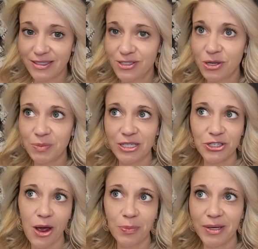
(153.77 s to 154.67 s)
took me
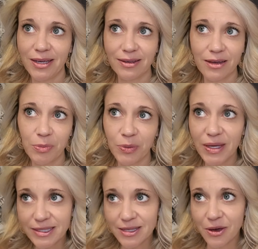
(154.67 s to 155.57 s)
shopping a couple
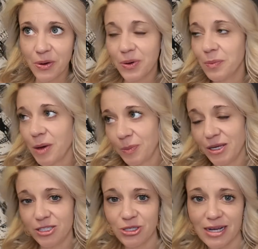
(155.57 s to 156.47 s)
weeks ago and bought me
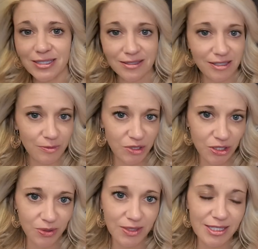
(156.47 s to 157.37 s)
a dress and some
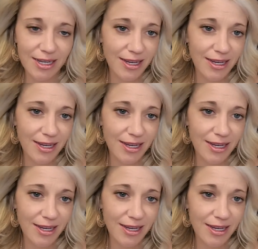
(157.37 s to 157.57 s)
shoes